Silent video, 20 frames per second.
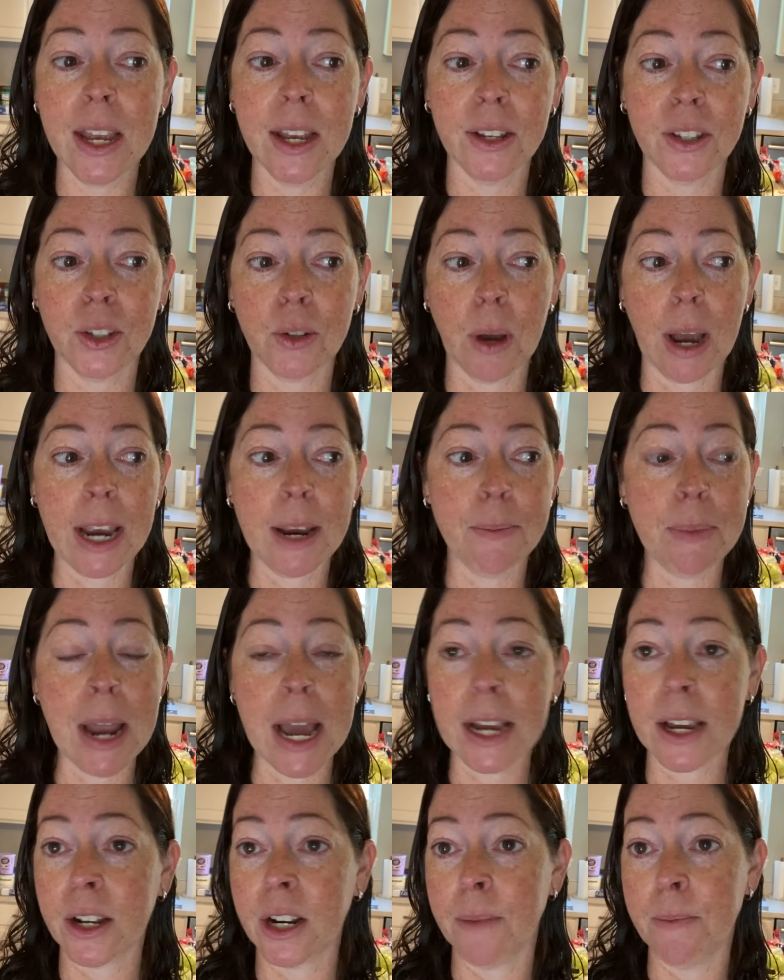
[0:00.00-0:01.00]
So I am
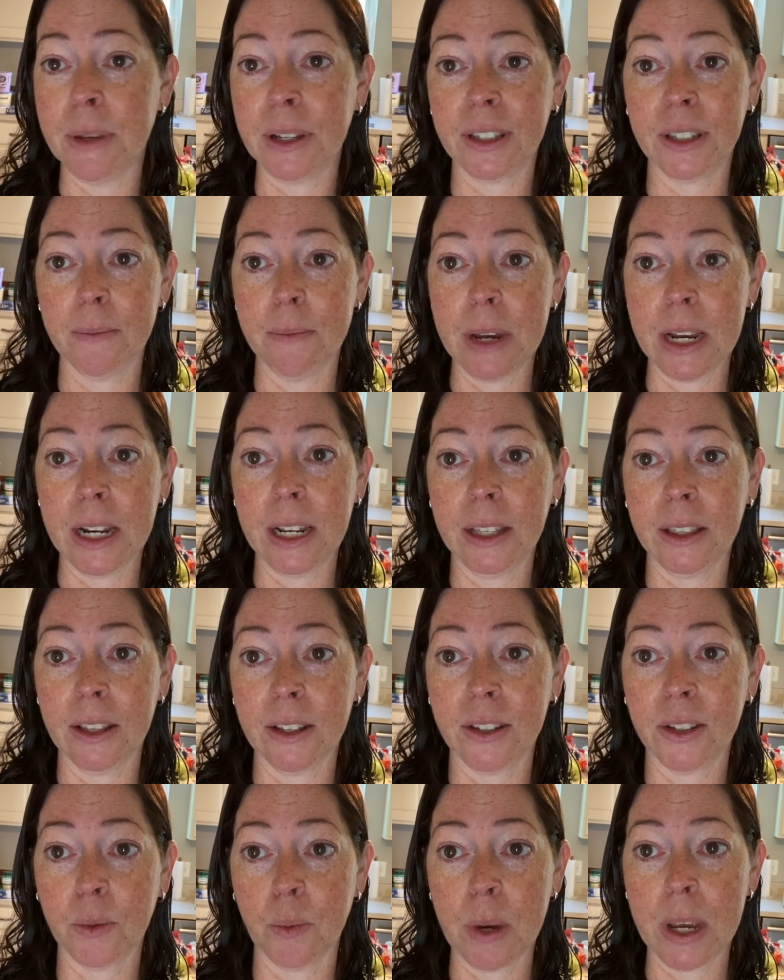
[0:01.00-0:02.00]
not gonna miss a meeting
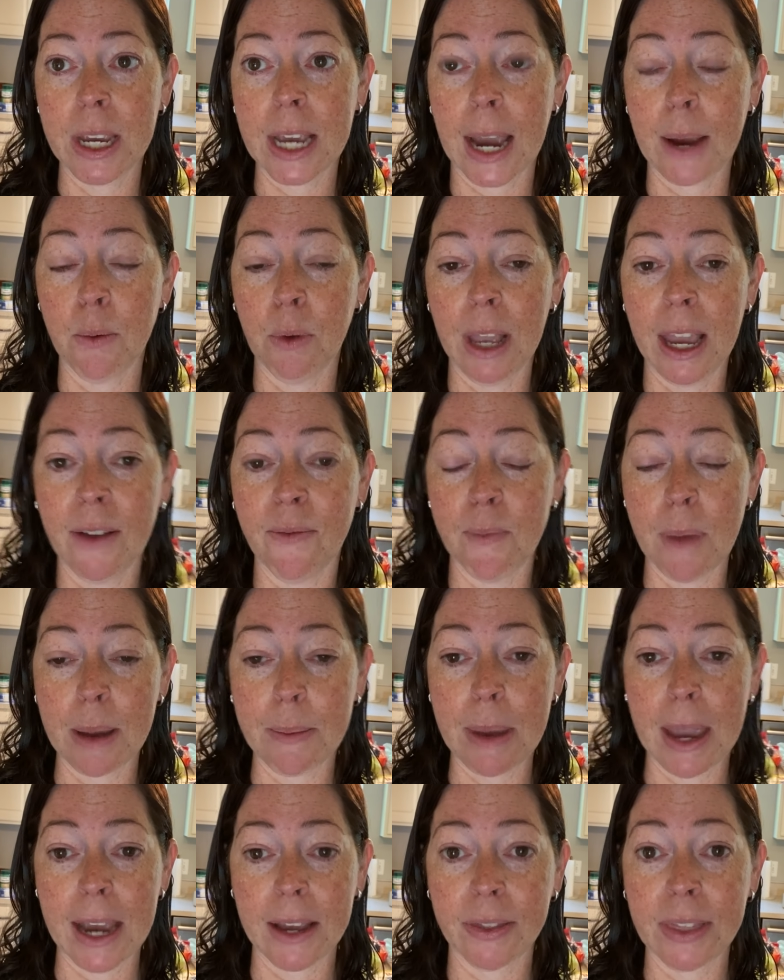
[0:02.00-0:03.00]
this week. I will have my
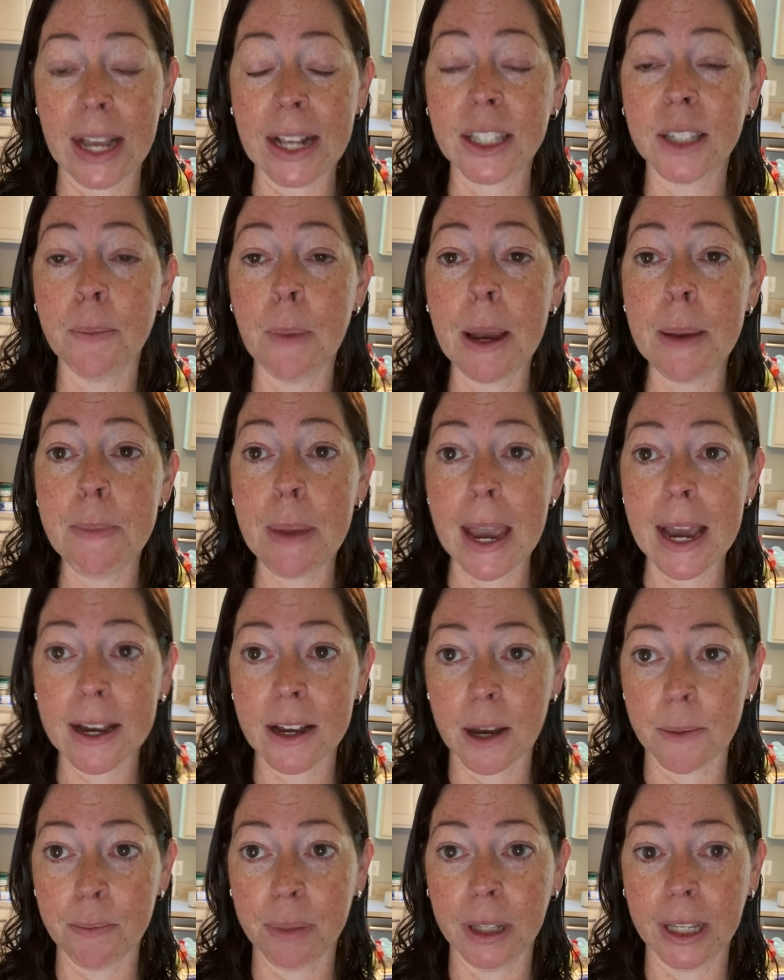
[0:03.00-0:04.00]
back, that's my
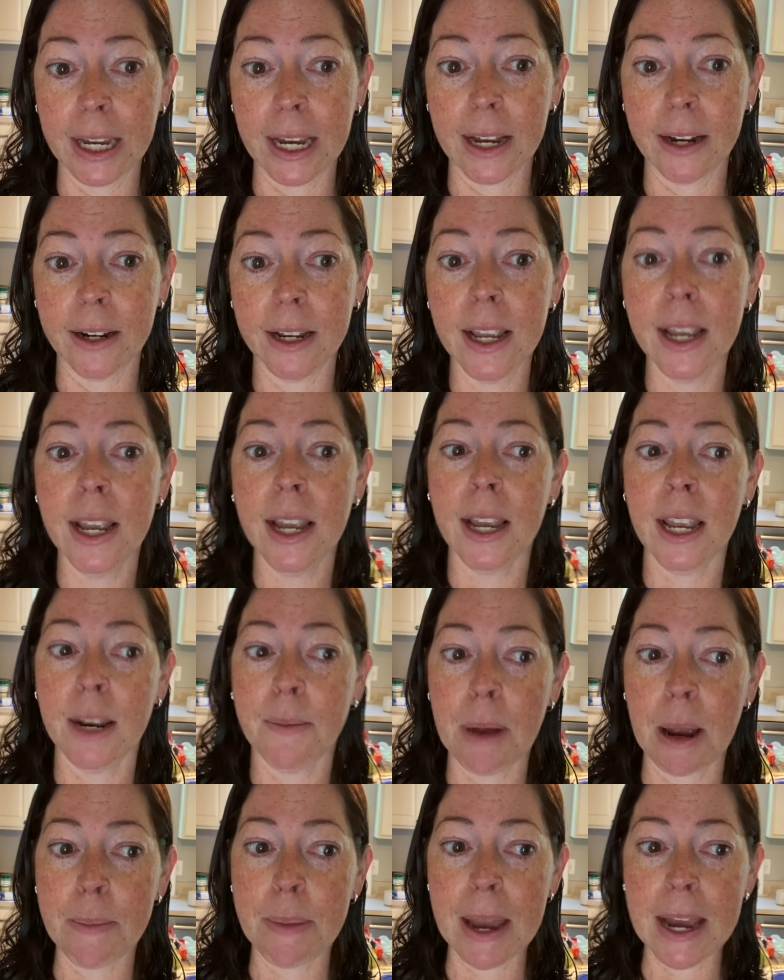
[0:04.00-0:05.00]
backup plan. And
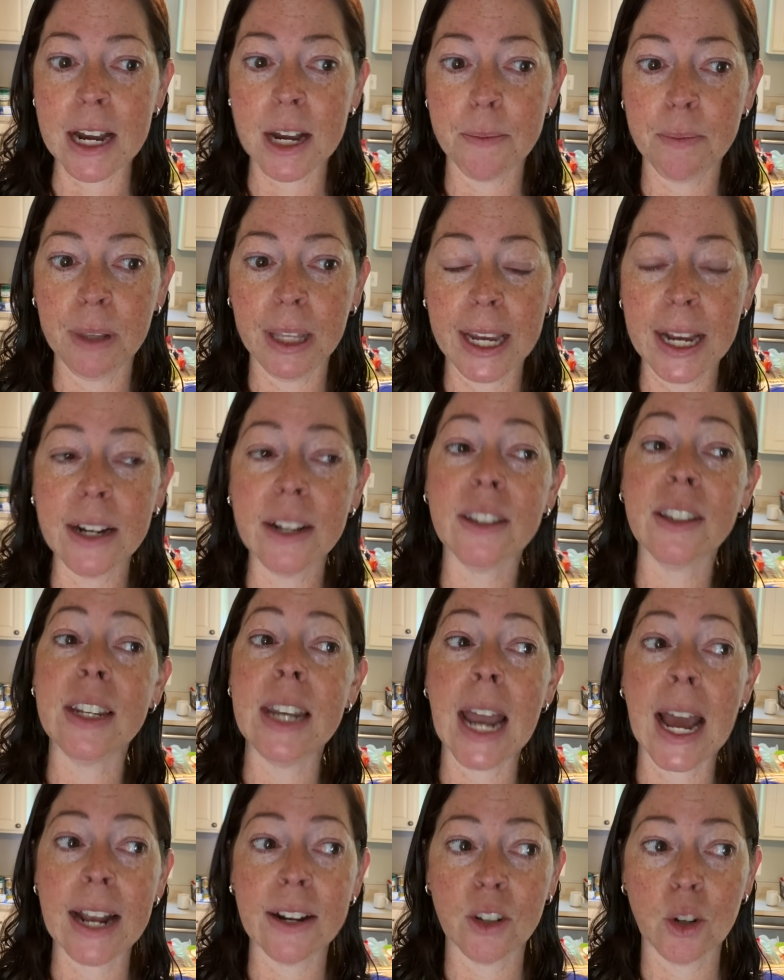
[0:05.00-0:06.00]
my backup plan is
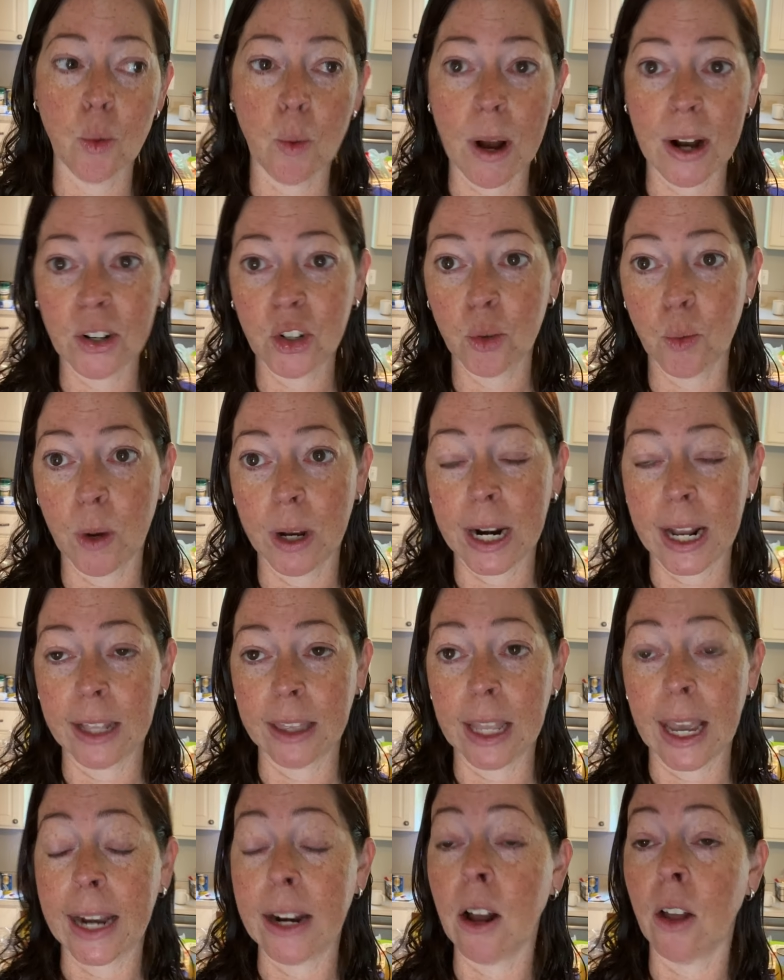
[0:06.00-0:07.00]
not to watch one
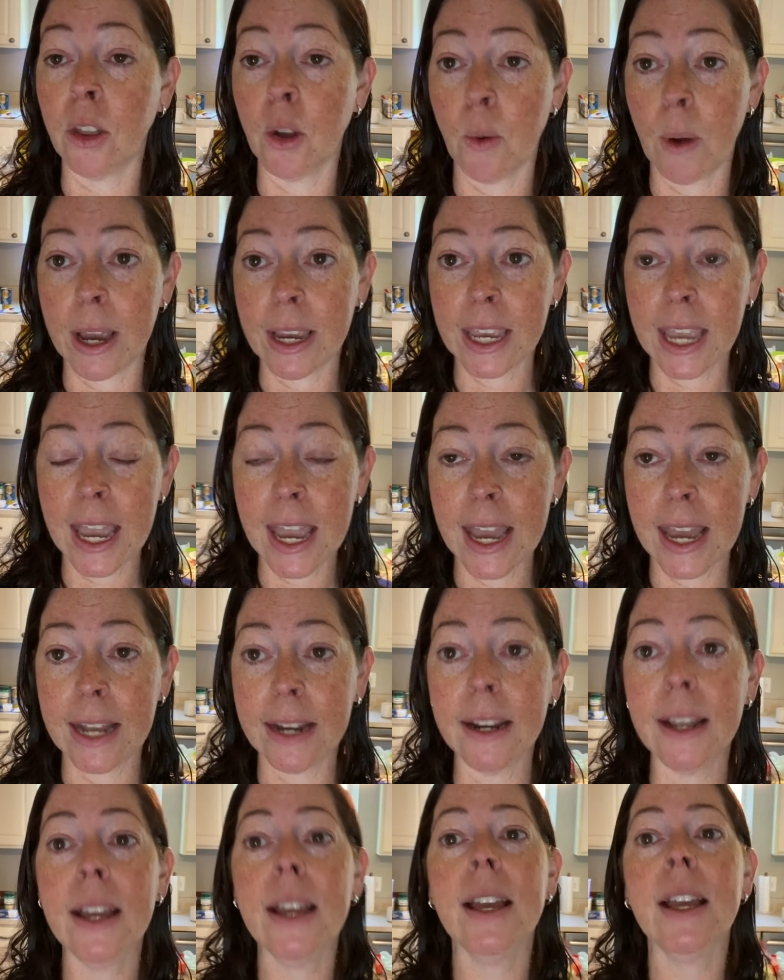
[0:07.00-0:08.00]
online, although I
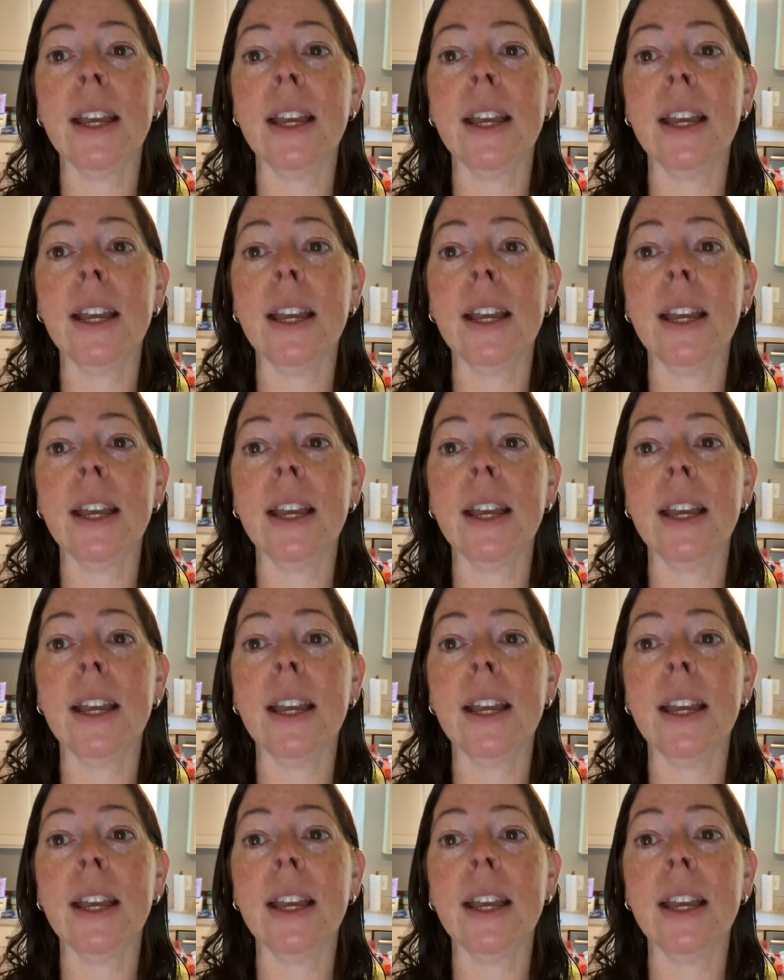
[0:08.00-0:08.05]
can.